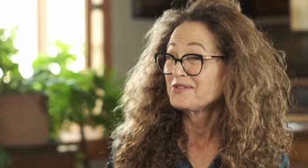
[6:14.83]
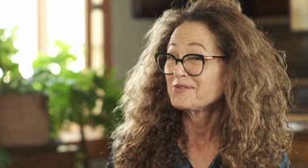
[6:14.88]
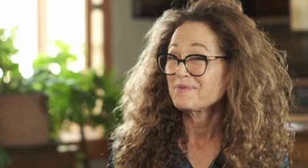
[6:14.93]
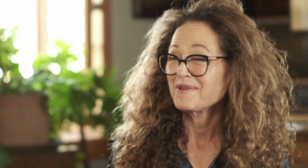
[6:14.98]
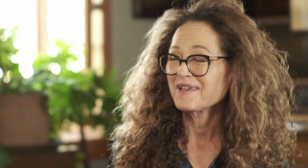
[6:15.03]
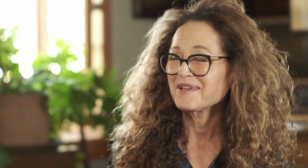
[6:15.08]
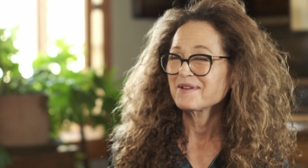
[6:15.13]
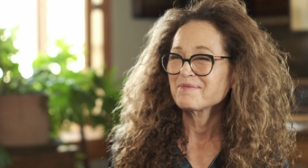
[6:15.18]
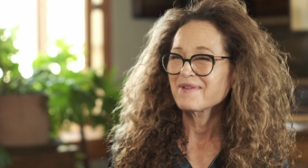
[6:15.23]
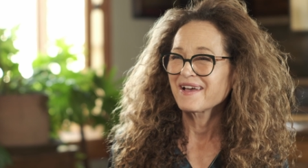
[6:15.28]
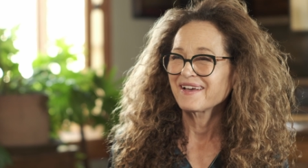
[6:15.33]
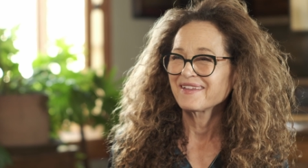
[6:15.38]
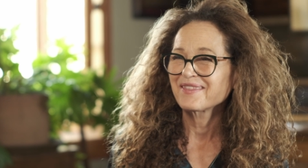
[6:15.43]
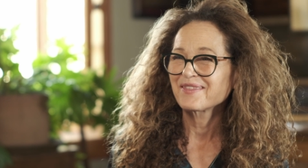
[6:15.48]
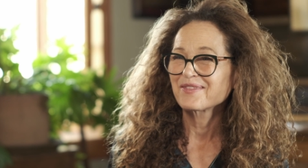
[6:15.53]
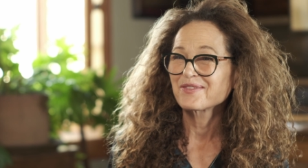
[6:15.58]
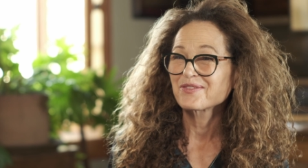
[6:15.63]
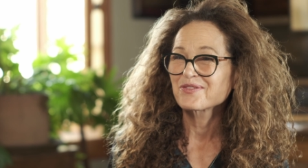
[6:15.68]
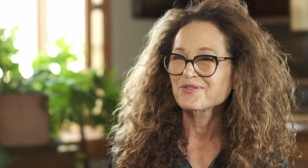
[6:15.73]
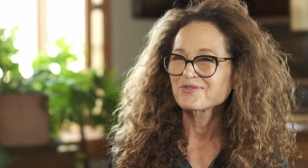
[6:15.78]
speak about
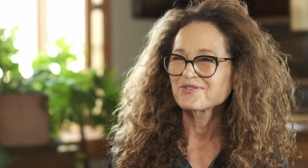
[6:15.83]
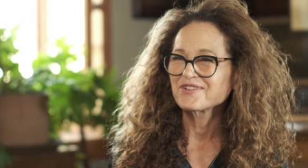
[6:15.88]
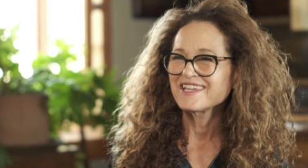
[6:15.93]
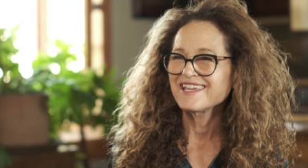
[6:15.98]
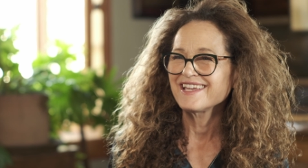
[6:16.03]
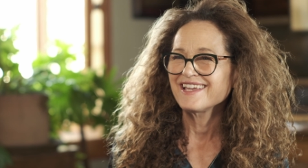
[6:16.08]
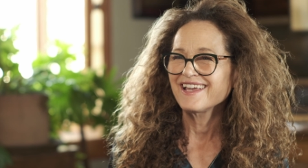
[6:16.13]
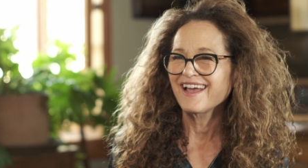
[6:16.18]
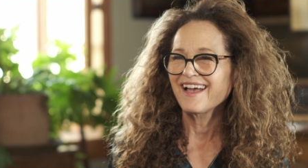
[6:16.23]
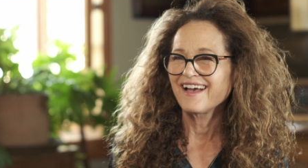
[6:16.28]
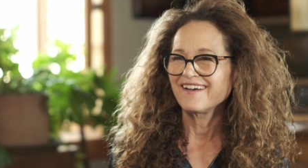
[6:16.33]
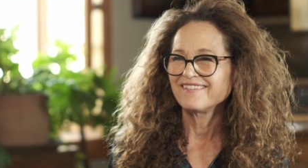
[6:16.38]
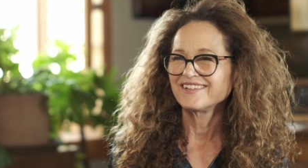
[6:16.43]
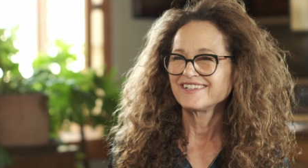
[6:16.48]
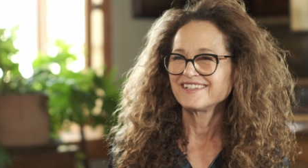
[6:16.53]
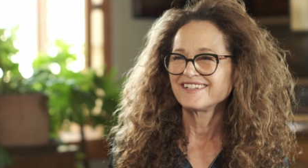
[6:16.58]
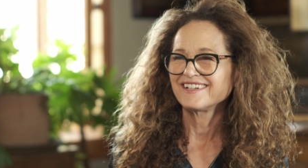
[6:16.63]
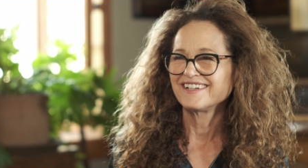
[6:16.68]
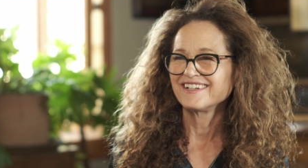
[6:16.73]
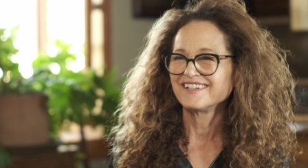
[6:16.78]
three
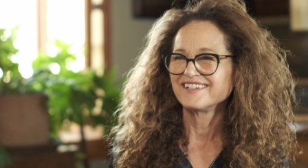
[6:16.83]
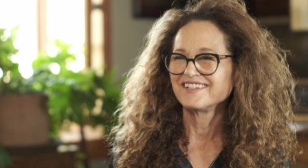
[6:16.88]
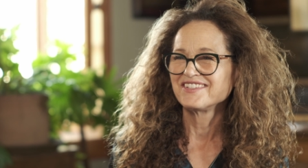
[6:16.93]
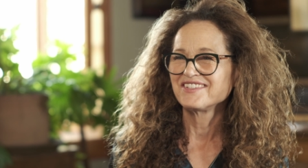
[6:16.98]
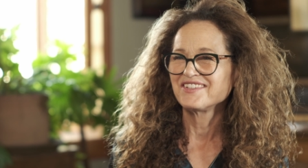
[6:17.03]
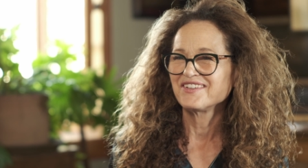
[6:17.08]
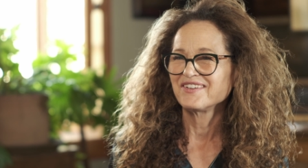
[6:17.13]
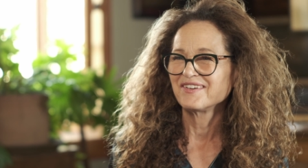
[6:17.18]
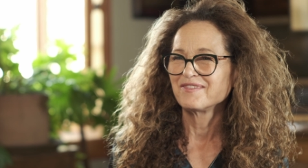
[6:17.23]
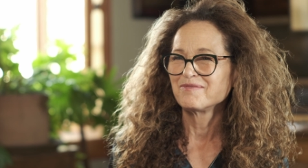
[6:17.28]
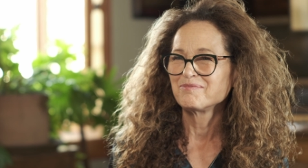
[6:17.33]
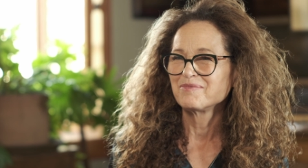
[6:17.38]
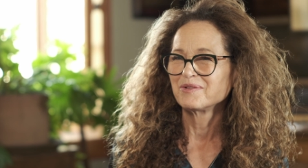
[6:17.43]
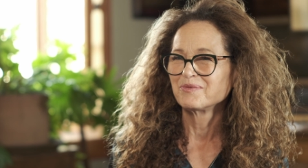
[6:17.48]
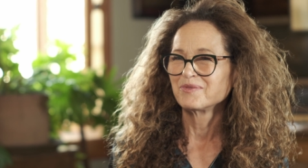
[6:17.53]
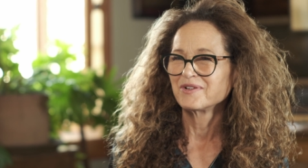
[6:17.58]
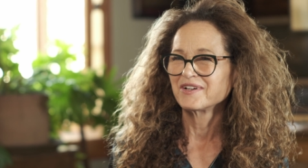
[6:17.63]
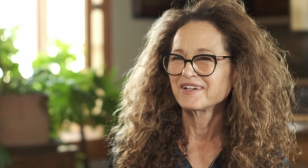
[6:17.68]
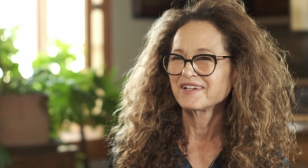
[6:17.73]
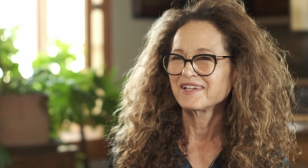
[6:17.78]
avatars you have been
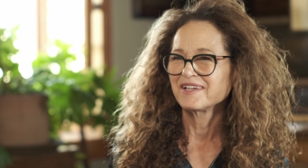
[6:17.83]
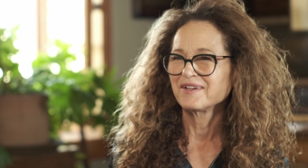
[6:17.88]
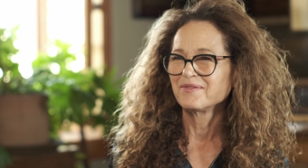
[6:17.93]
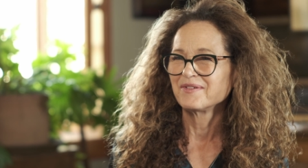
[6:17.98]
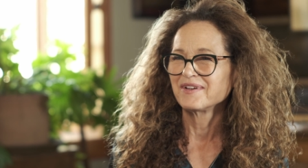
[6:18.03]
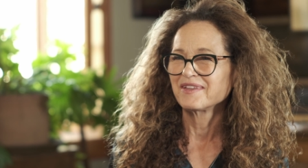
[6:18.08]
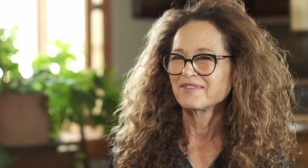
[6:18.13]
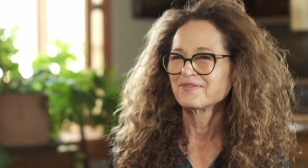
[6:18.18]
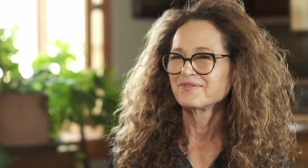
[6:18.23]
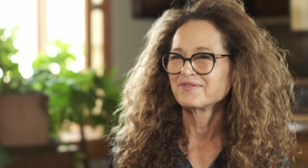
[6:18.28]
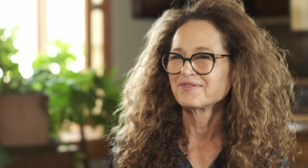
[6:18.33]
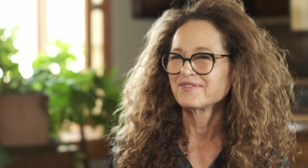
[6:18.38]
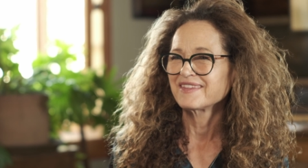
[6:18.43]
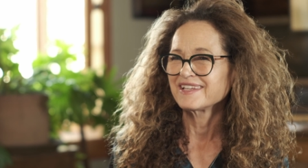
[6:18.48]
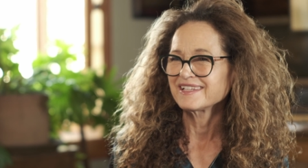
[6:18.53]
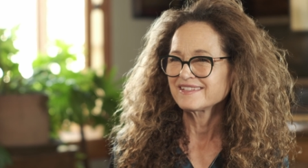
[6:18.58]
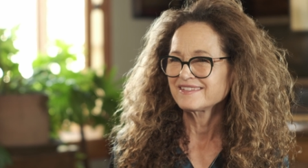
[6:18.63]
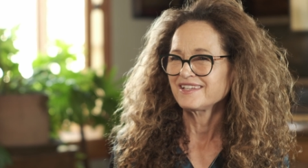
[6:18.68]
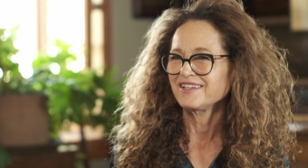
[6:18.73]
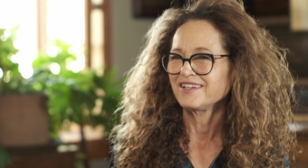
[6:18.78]
working with
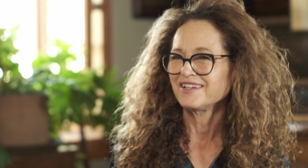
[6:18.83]
this